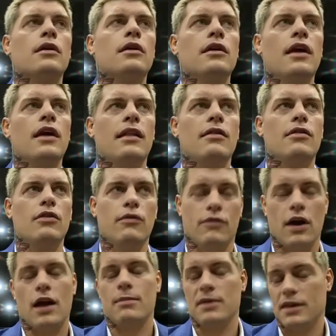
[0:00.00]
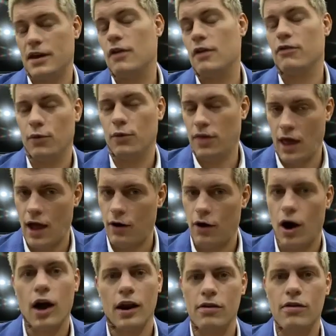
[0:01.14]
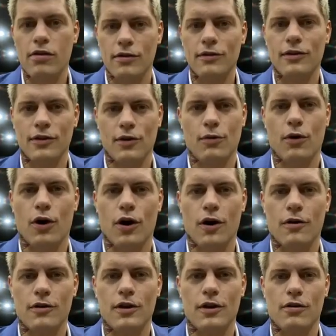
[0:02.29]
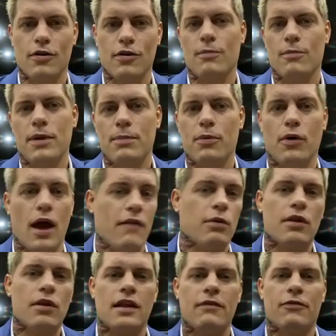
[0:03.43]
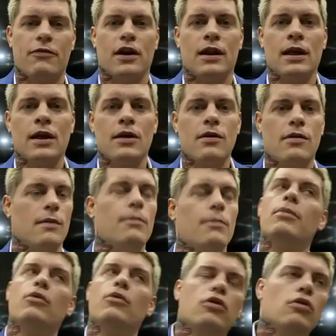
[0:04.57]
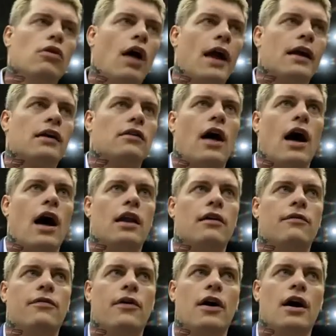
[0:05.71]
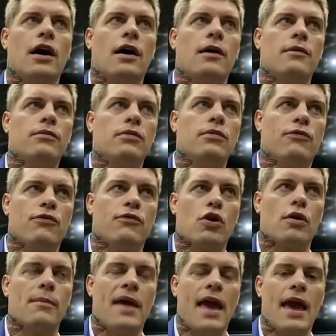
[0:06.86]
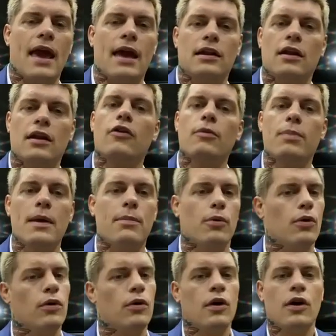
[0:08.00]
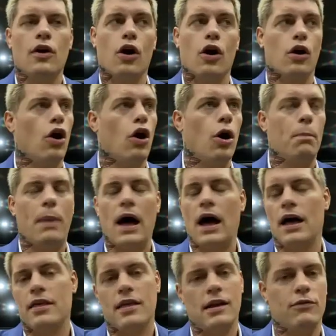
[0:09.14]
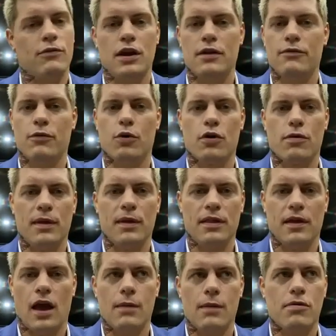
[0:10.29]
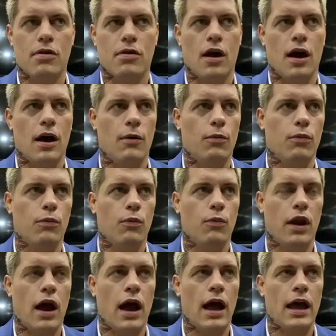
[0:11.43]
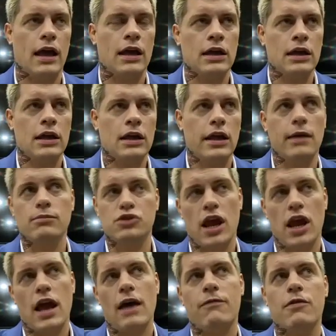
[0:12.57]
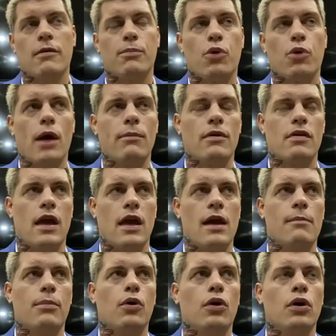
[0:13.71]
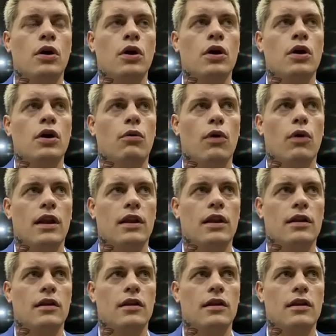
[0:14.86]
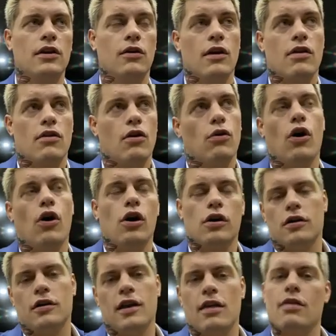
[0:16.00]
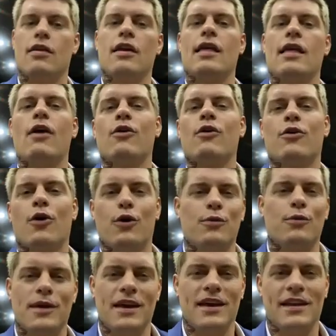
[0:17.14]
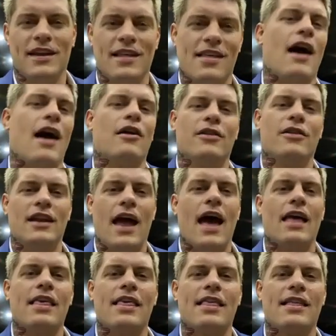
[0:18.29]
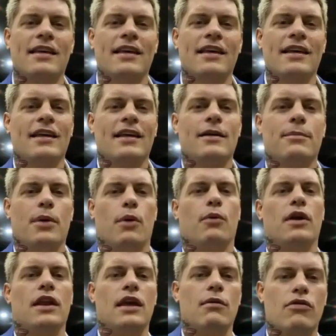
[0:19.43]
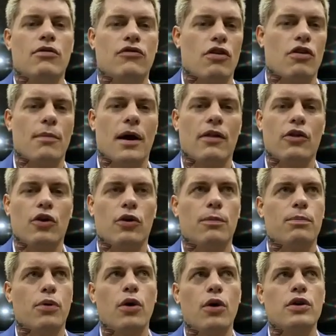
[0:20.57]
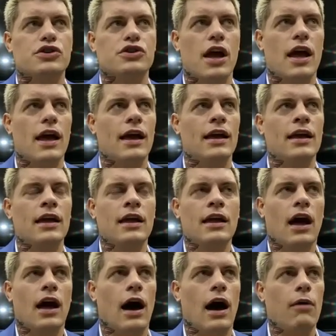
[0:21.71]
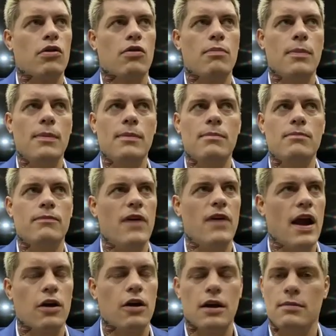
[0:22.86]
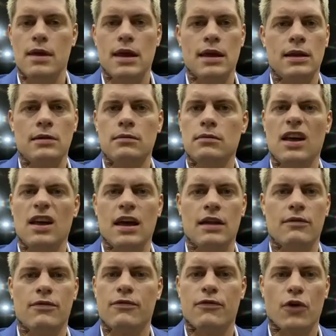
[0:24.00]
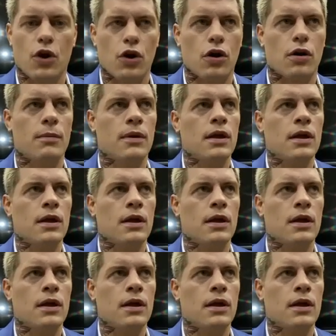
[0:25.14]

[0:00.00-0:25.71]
it you've got to be careful with how honest you are you know some people everyone's different some people do like a lot of uh, firm hand, and other people are all positive reinforcement types. Uh, when I MJF is a prime example. When you know he's no longer he's he's outgrown me and he's out of the nest. But when he was just my little protege, I was very mean and firm,